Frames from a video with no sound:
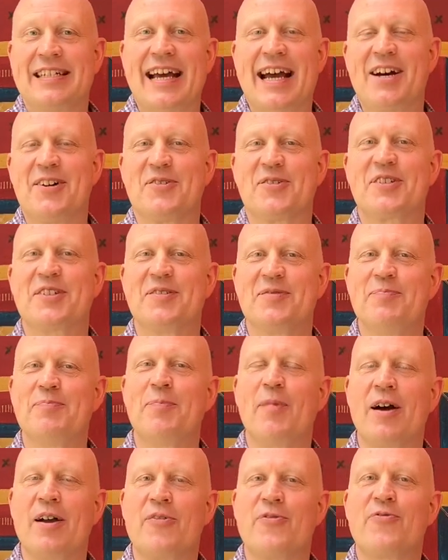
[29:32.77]
a doubt,
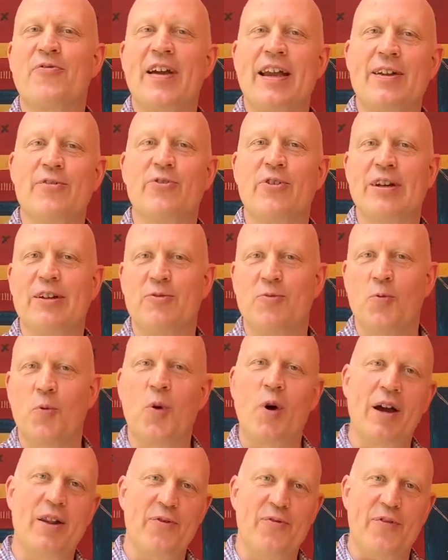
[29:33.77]
my favourite
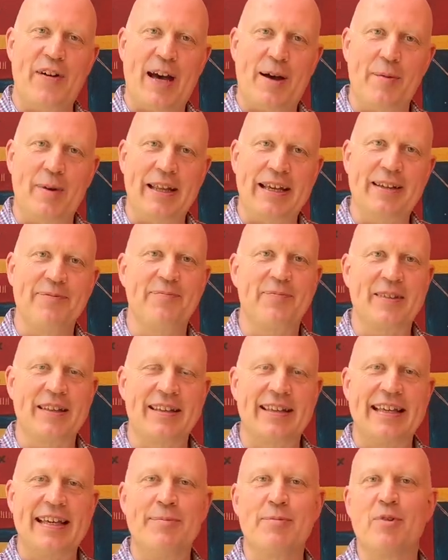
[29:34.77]
wine family,
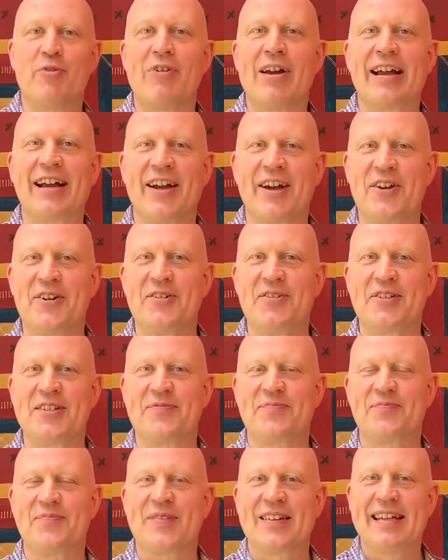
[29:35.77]
the
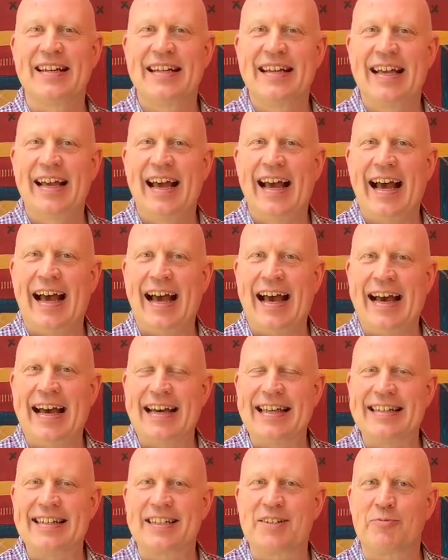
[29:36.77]
Marencos.
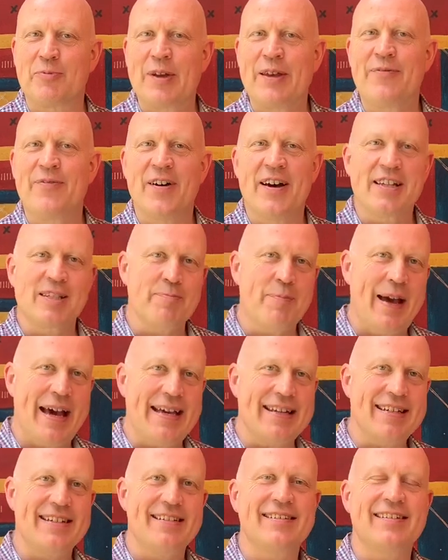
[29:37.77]
And we first
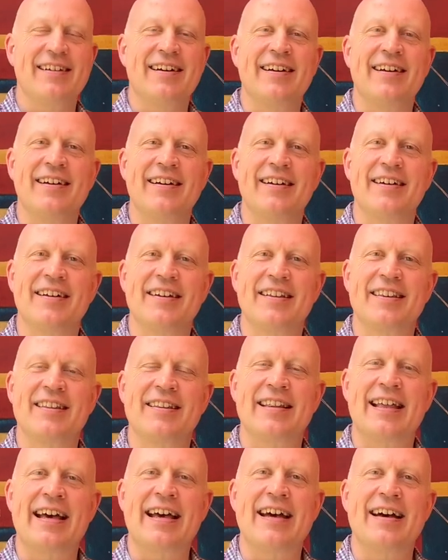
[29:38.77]
met uh,
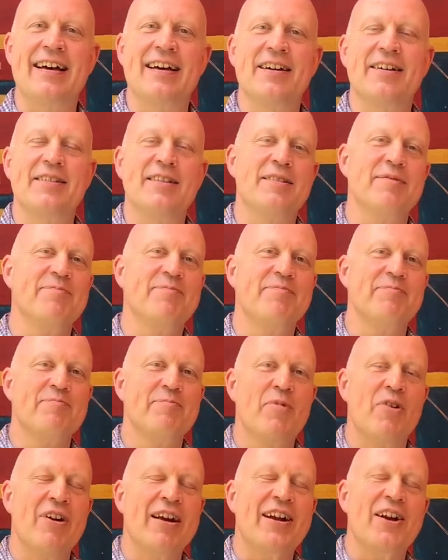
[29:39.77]
their
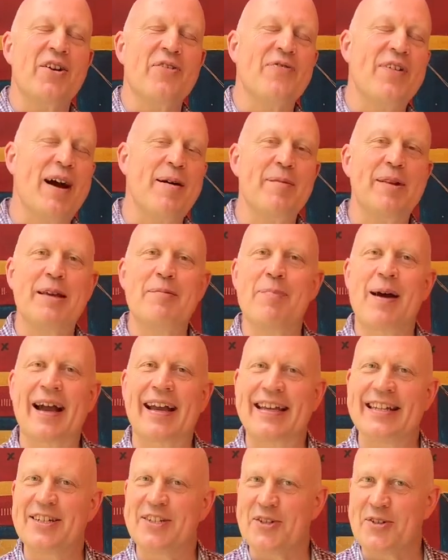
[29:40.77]
Marenco family
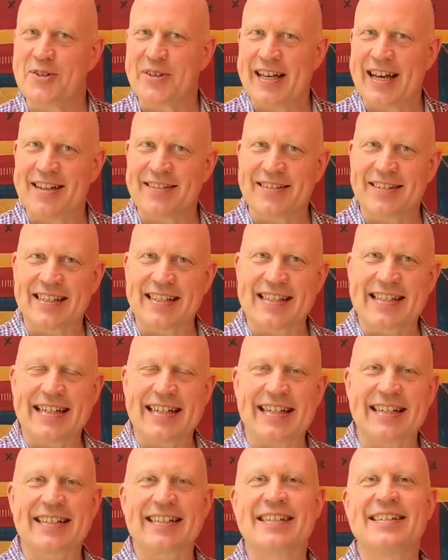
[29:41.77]
back in
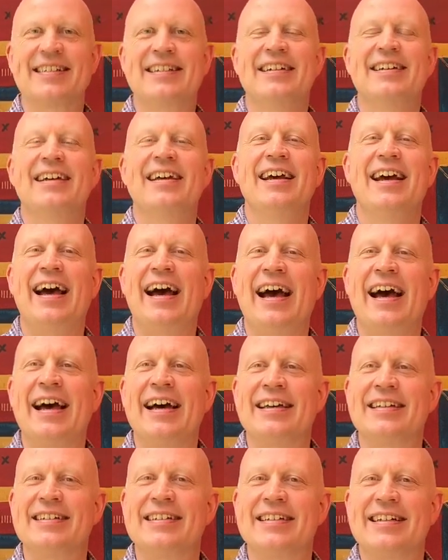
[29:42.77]
2006
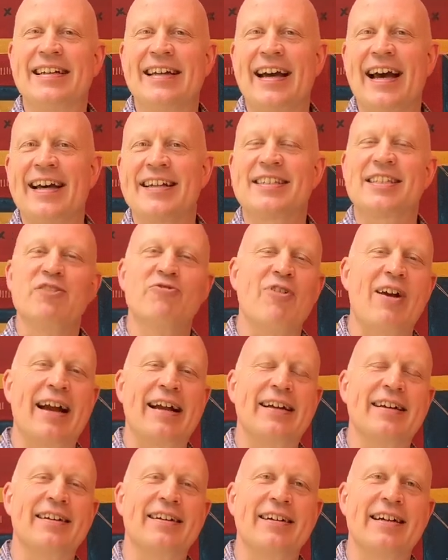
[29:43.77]
and it has to
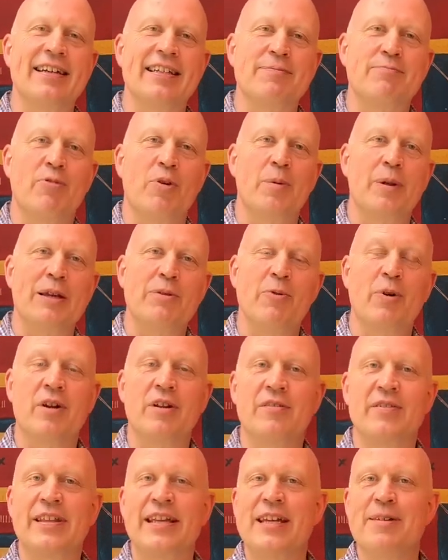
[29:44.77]
rank as probably
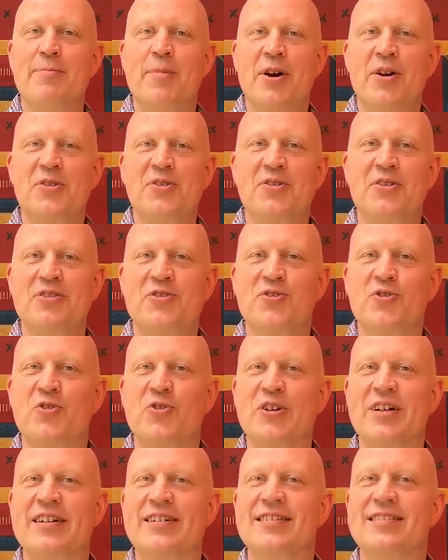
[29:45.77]
one of the most
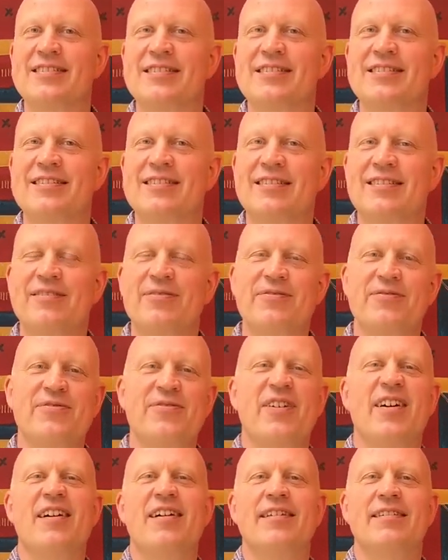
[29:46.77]
joyous,
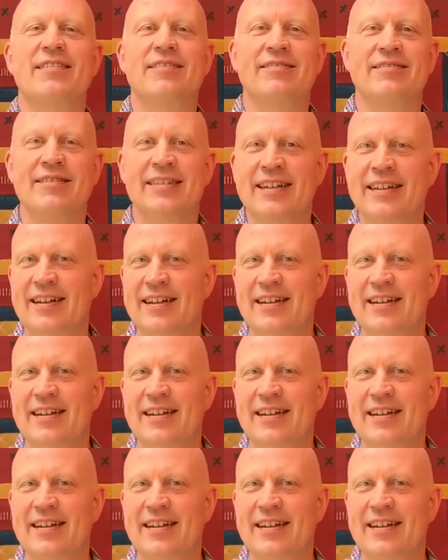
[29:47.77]
fun,